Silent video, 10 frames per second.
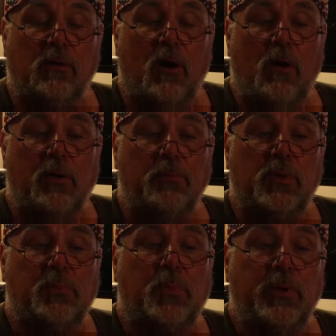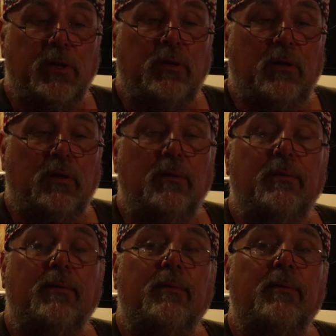All of them look pretty good.
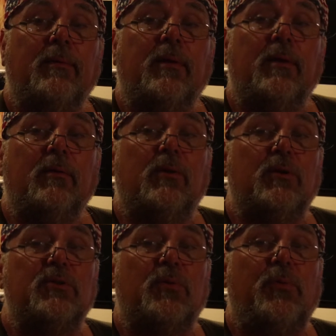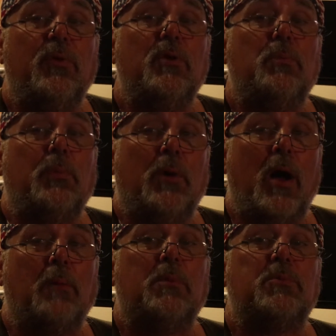There's a few
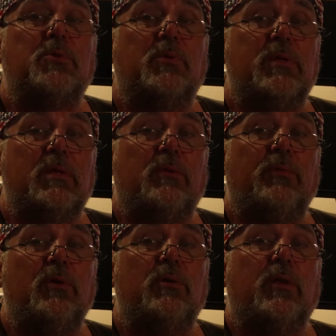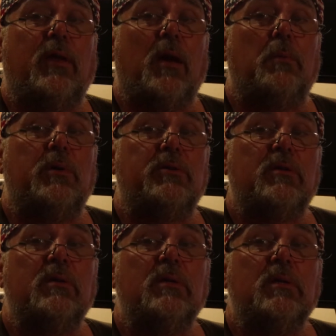problems with a few of the cameras,
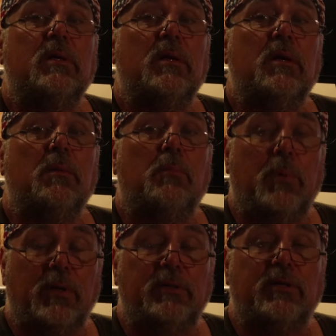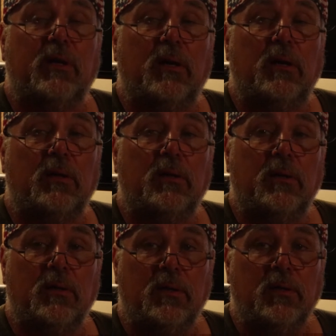but
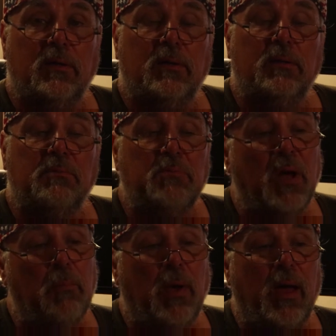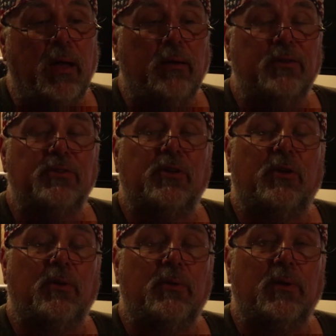not bad.
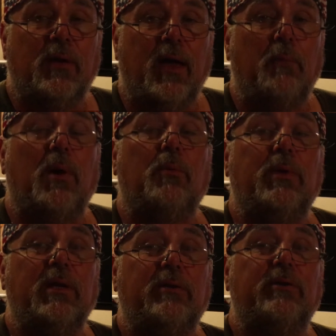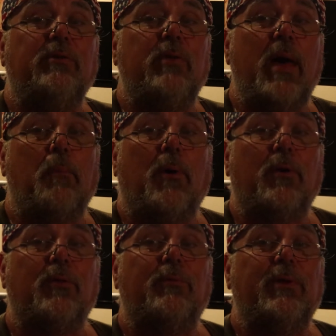So how about we get to that
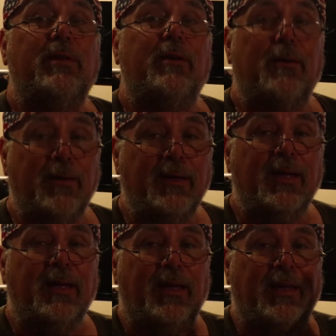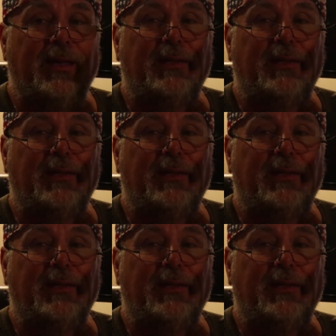part of the video and